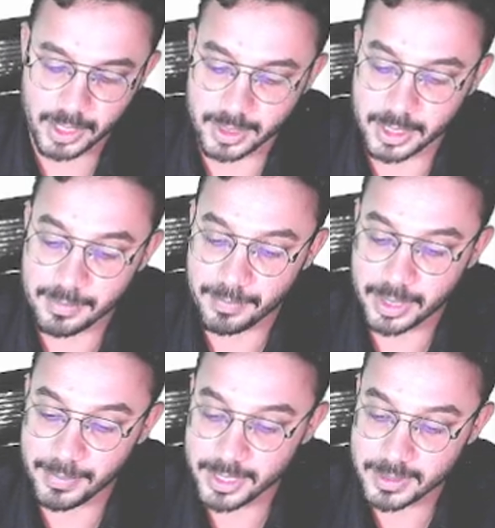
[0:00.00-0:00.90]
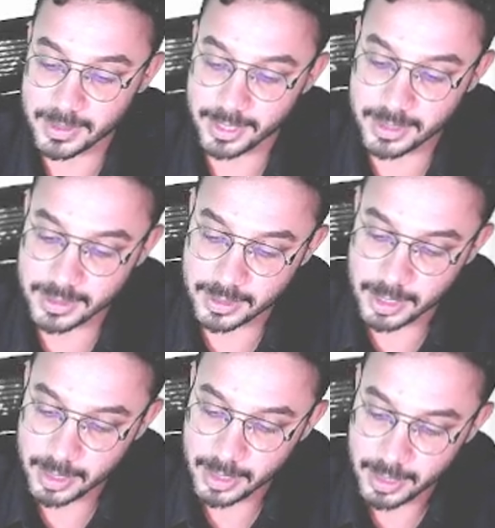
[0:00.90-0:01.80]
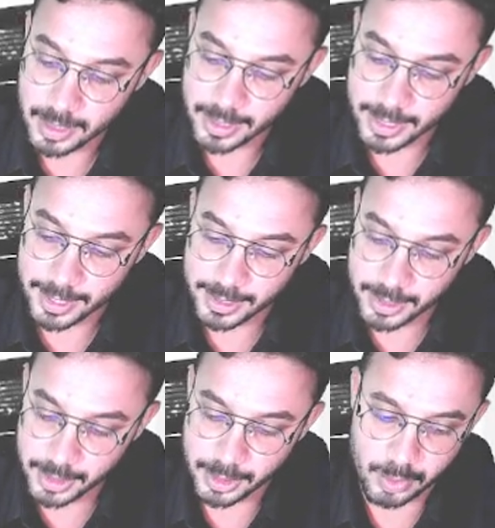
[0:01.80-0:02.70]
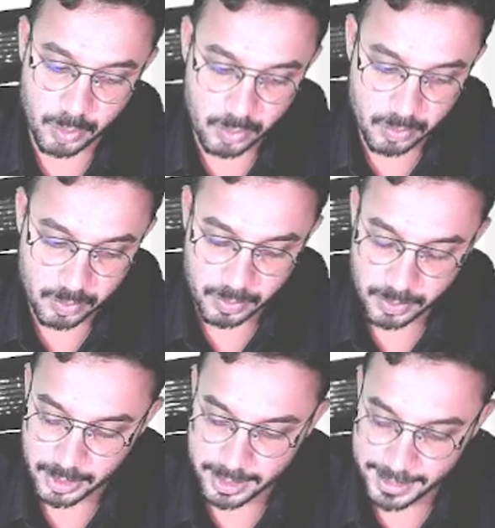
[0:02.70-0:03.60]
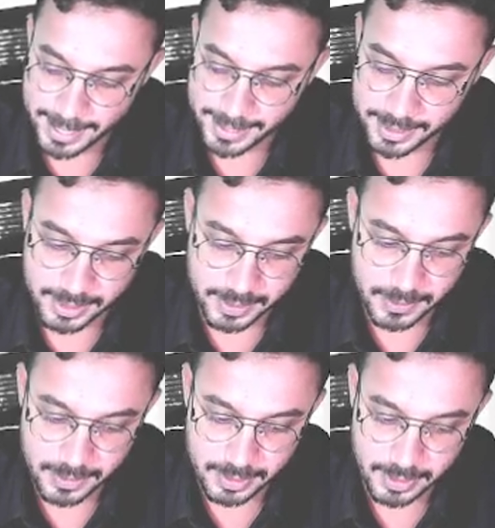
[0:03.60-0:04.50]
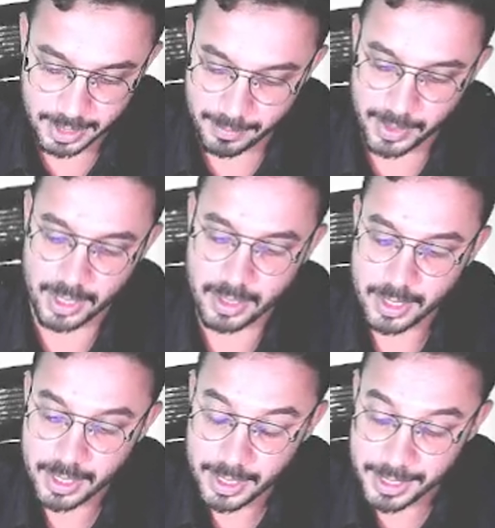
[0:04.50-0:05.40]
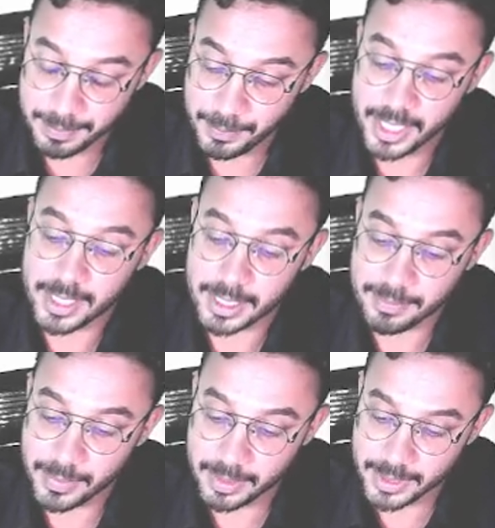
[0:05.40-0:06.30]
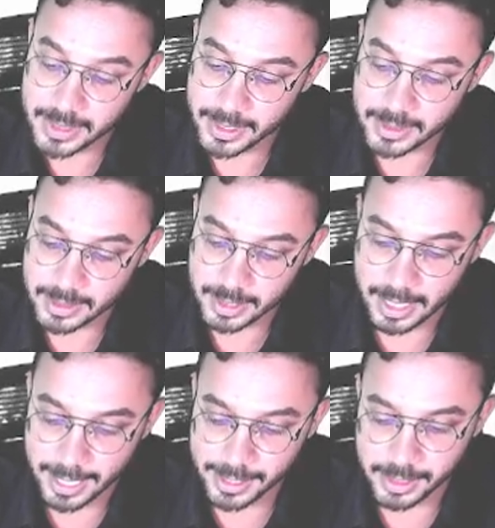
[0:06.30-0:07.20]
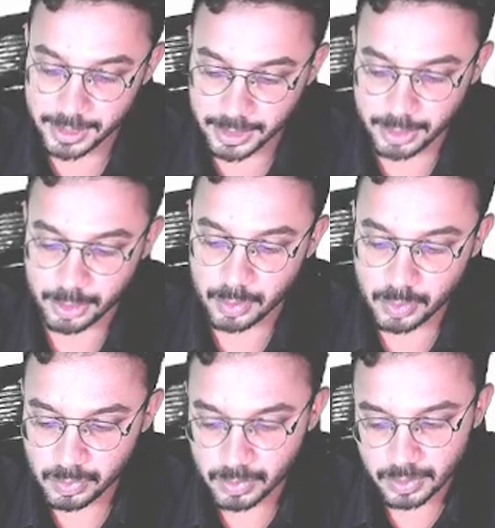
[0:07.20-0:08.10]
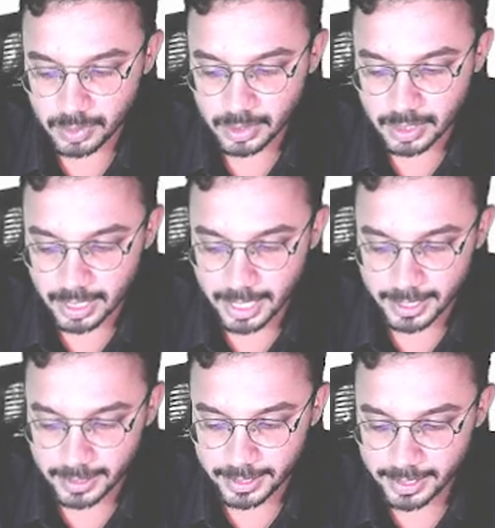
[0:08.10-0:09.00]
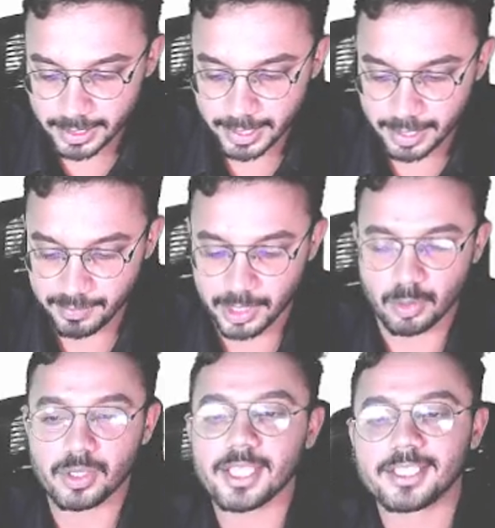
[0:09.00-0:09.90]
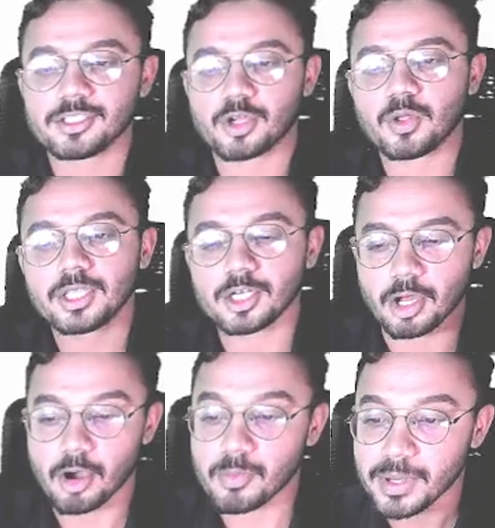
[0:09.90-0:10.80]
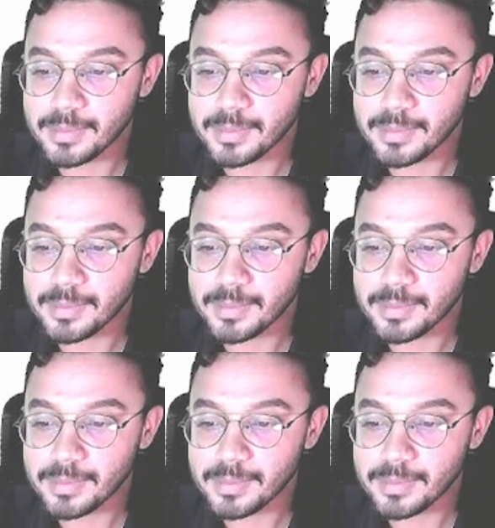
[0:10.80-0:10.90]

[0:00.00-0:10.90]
term babies, it's 80 to 90 ml. In preterm babies, it's 90 to 100 ml. Okay, these are all the normal